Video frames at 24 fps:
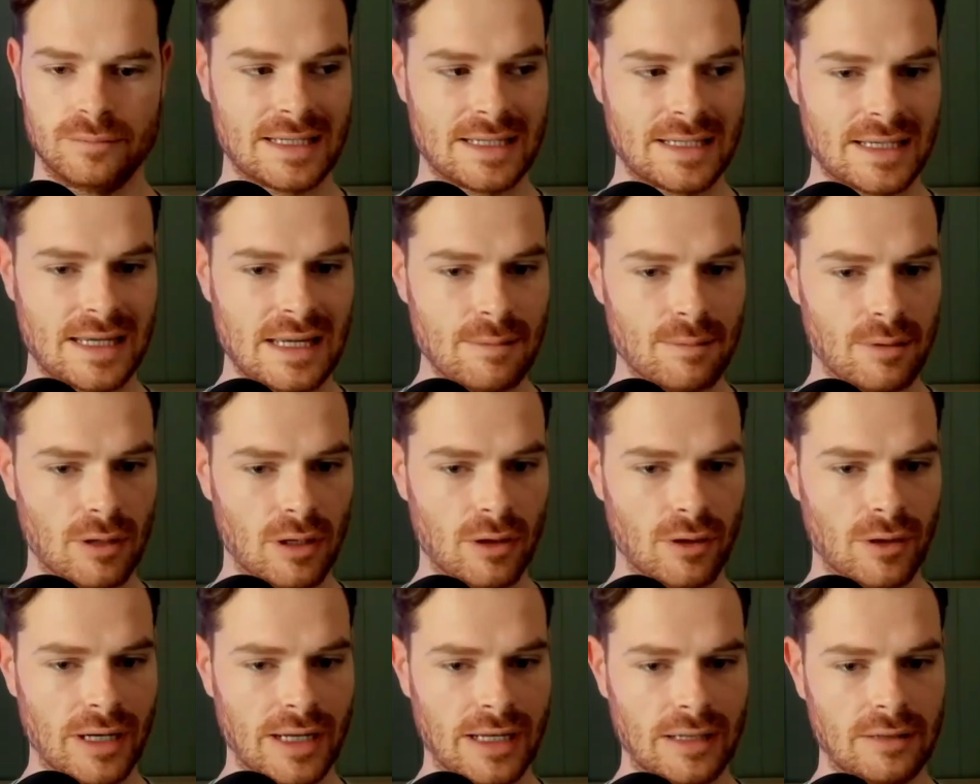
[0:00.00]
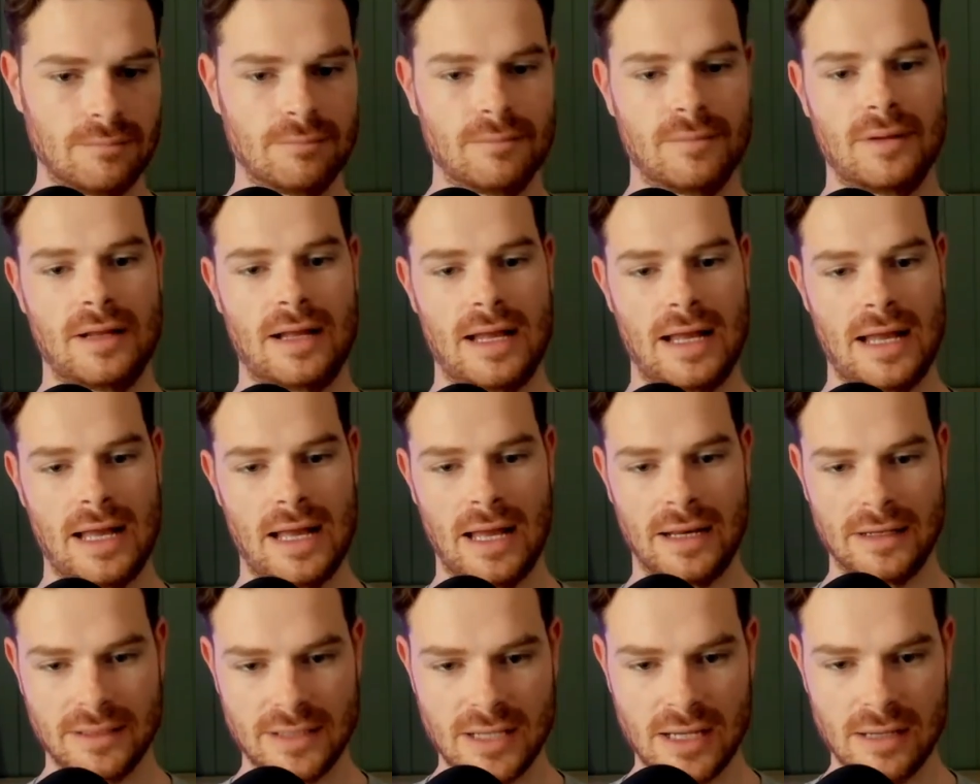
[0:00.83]
keep learning,
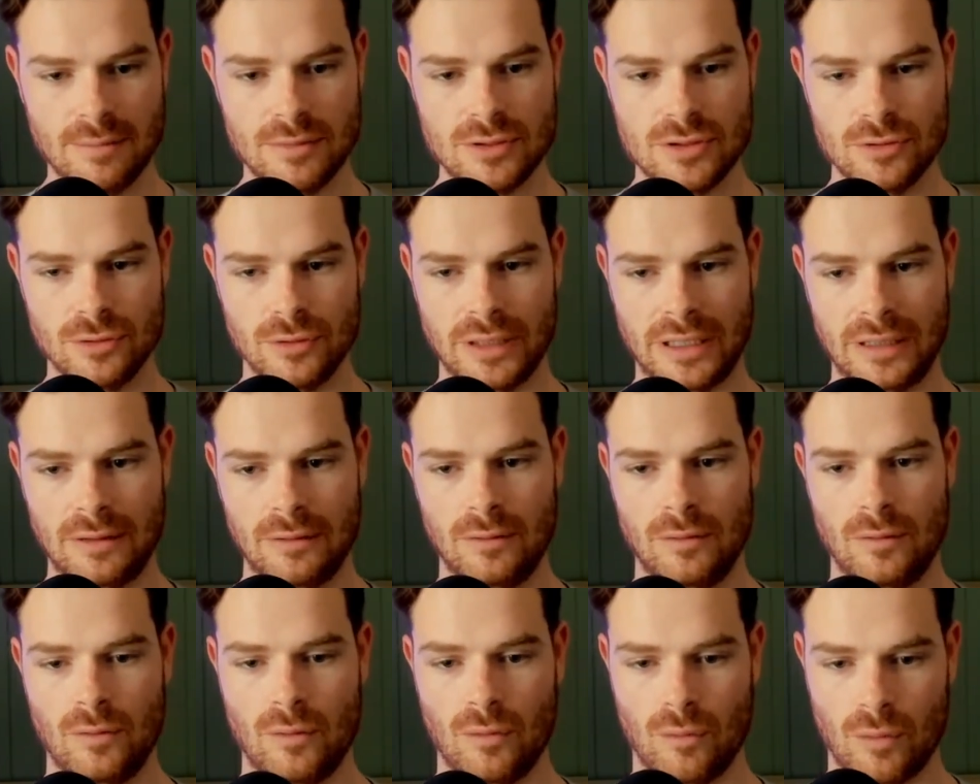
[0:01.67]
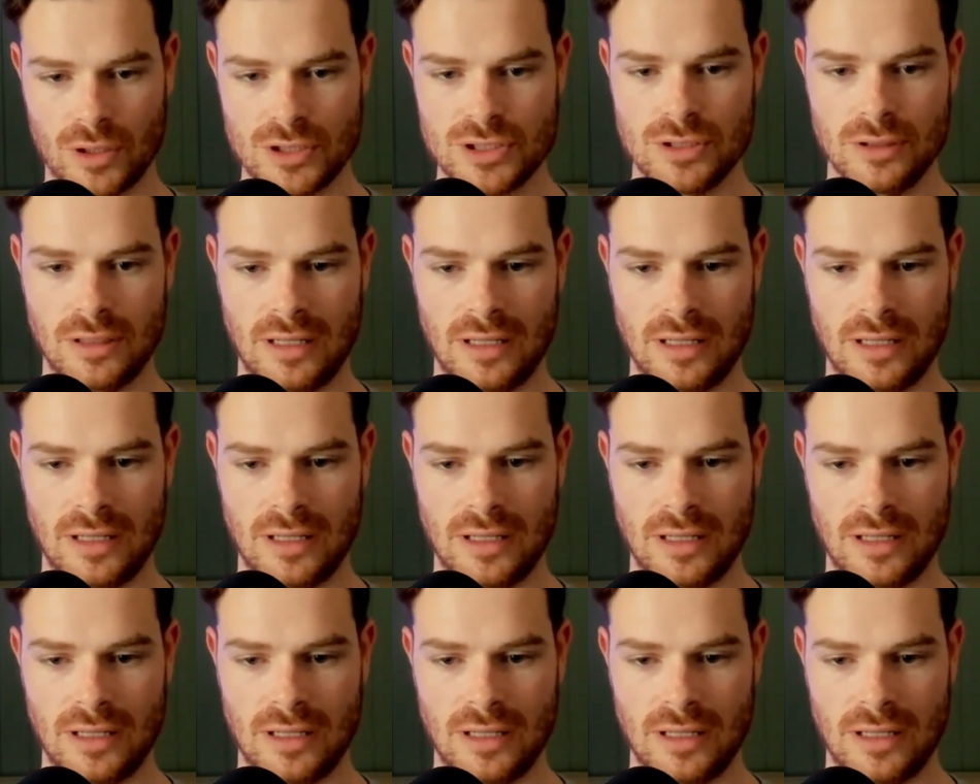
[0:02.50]
and keep doing what you